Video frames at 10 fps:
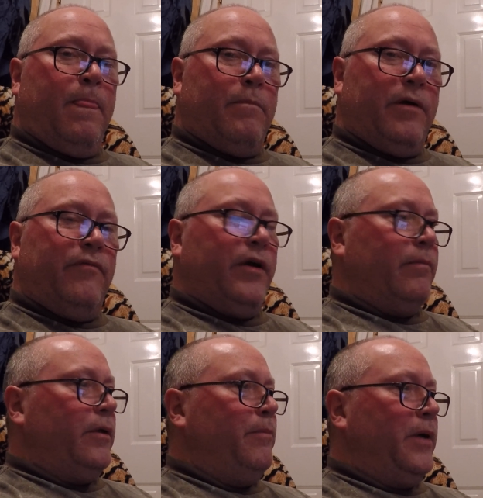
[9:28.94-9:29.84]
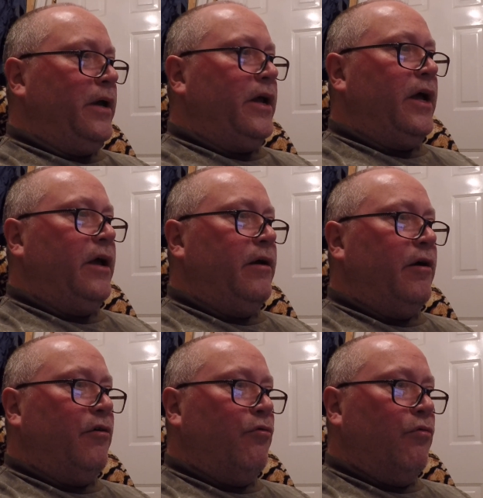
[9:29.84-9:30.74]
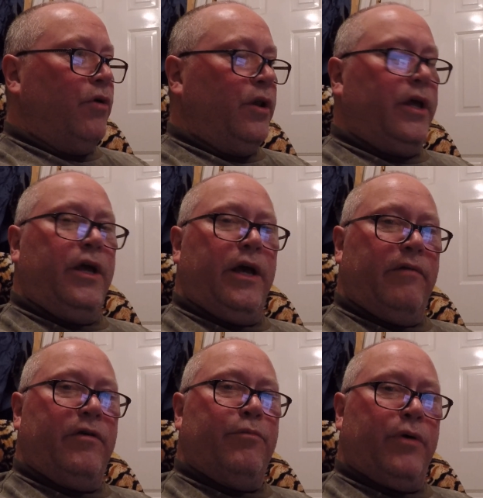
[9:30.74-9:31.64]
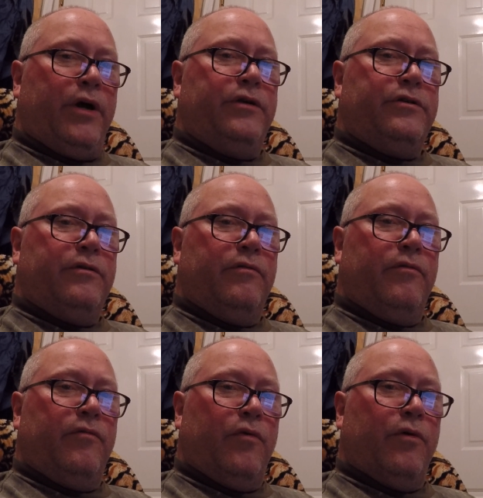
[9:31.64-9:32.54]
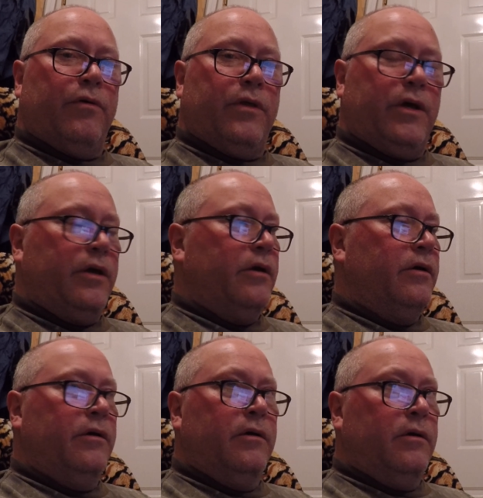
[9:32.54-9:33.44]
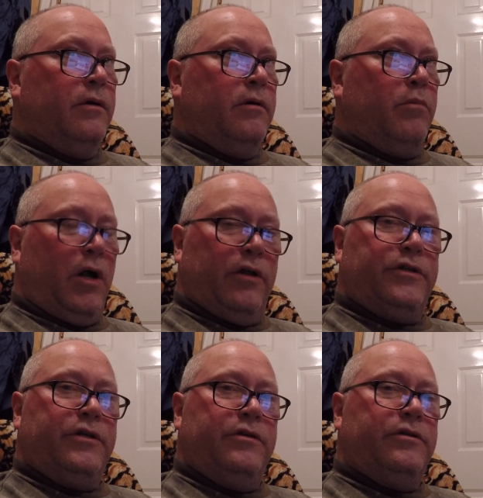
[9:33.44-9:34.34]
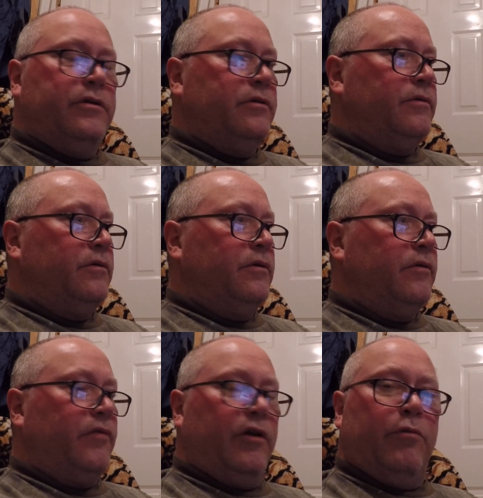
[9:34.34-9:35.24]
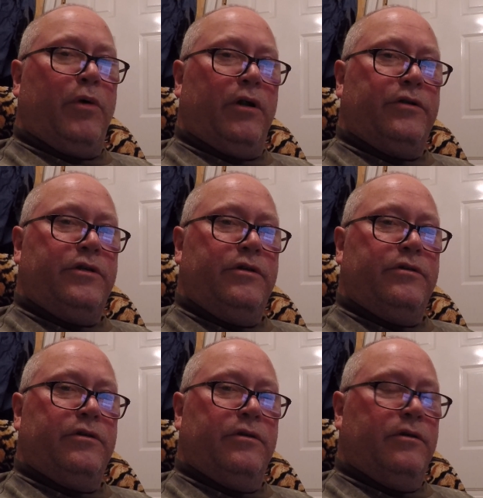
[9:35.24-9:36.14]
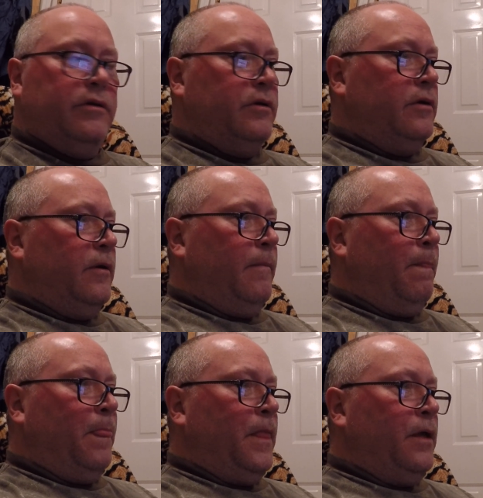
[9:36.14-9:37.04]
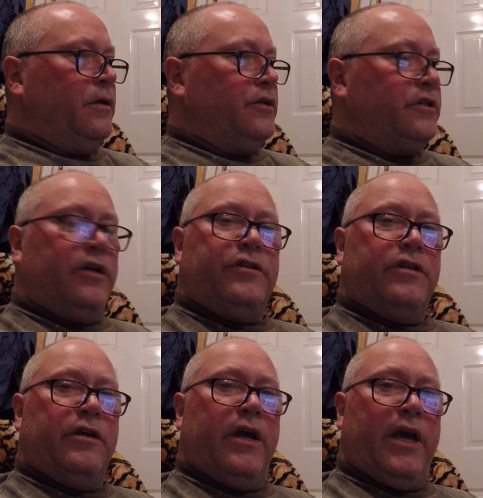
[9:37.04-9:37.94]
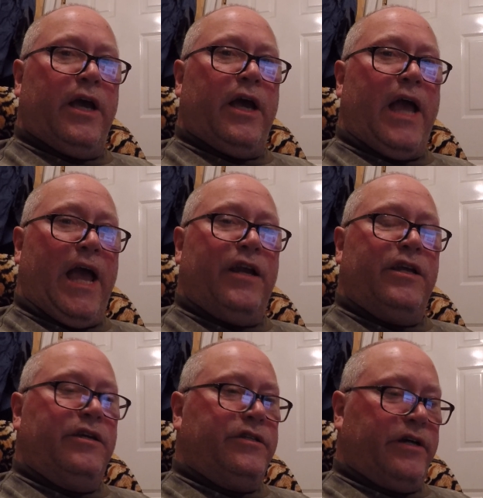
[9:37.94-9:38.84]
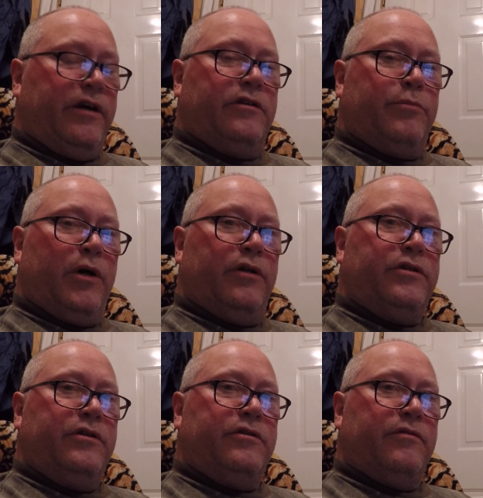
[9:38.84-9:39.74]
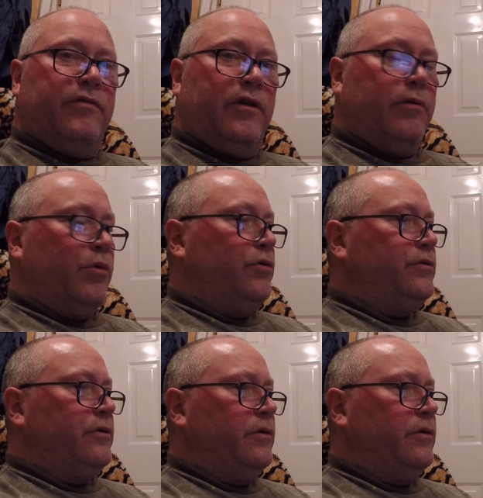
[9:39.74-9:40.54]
My family paid a, a really heavy price for the policies, failed policies, disgusting eh, anti science policies of the liberals.